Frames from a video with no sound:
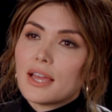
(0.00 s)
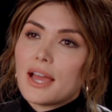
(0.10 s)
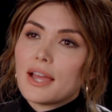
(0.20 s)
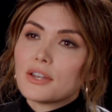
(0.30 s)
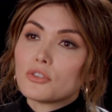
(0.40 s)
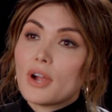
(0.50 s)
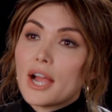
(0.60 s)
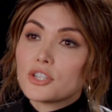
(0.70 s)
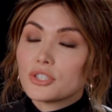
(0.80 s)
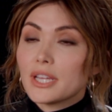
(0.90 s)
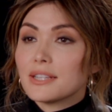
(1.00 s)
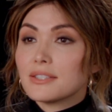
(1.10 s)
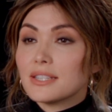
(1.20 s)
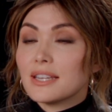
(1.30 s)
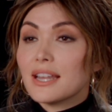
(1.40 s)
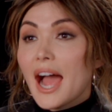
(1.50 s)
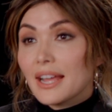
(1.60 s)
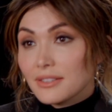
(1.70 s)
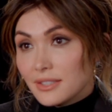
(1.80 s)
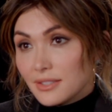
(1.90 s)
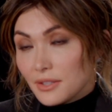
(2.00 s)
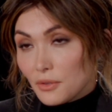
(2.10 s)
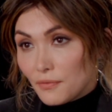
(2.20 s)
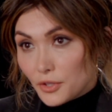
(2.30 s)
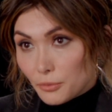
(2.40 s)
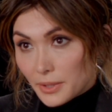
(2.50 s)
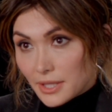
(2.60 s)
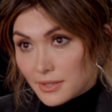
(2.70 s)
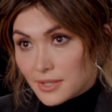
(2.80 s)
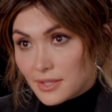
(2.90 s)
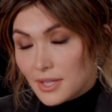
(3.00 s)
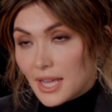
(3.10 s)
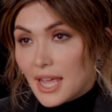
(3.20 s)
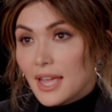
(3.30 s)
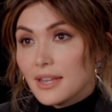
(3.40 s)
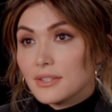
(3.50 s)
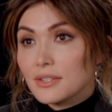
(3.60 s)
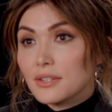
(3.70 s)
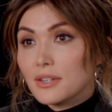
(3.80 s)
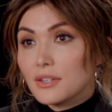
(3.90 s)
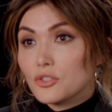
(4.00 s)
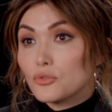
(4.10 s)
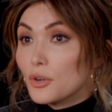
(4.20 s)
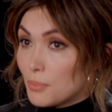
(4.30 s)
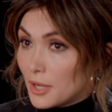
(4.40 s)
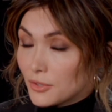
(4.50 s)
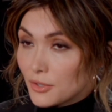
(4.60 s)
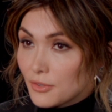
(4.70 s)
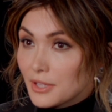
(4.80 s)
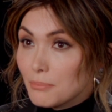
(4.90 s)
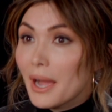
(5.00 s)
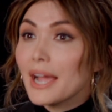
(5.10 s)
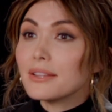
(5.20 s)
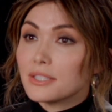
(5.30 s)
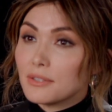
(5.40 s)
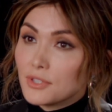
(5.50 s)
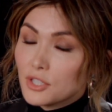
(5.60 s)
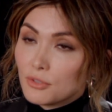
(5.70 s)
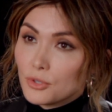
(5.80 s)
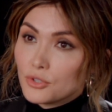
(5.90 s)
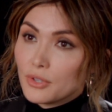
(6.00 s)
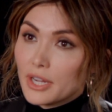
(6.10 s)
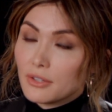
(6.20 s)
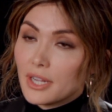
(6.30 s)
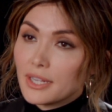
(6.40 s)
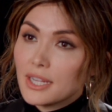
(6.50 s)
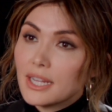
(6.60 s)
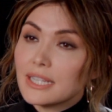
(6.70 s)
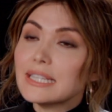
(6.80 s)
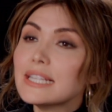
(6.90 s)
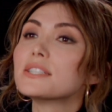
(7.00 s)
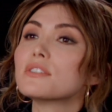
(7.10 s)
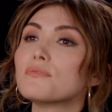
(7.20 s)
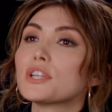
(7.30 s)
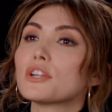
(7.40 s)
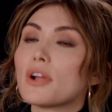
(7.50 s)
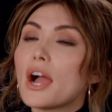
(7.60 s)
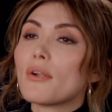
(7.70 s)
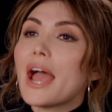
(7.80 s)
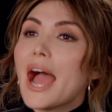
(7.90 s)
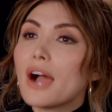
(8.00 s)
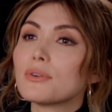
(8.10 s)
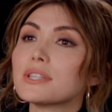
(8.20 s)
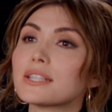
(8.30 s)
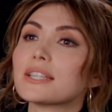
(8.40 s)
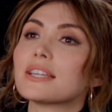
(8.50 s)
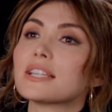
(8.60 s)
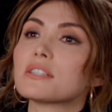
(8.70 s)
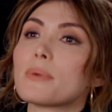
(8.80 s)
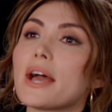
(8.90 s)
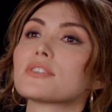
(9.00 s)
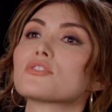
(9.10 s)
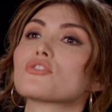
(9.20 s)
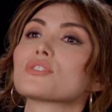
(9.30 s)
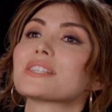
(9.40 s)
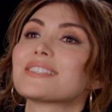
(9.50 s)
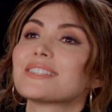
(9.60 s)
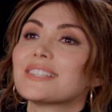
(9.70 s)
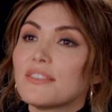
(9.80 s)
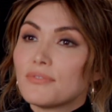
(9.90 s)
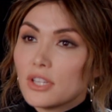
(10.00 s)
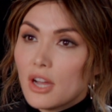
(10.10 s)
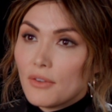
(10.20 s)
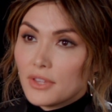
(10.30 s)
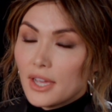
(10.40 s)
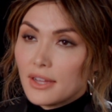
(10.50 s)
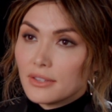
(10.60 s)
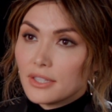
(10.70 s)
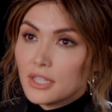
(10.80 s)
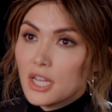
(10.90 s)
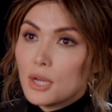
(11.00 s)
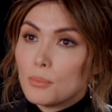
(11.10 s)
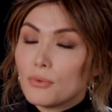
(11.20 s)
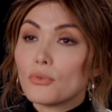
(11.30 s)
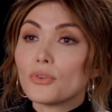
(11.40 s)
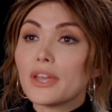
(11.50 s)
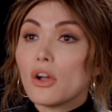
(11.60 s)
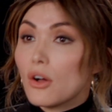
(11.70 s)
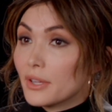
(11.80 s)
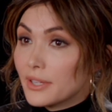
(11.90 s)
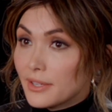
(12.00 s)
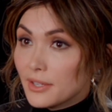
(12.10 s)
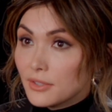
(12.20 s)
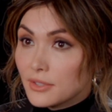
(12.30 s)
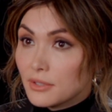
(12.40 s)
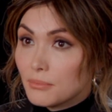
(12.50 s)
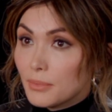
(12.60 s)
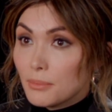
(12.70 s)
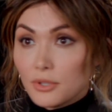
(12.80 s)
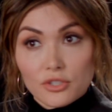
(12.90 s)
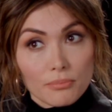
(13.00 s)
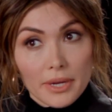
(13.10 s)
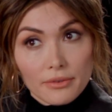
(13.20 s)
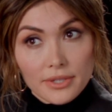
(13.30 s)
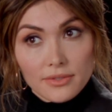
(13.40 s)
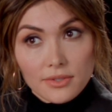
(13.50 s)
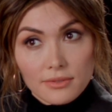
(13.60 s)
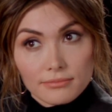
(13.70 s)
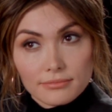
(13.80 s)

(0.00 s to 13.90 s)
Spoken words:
that crash lands in an island in the Philippines, and Gerard Butler, the pilot of this commercial airline, needs to figure out how he's going to get his passengers safely off the island before they all get killed by a bunch of pirates.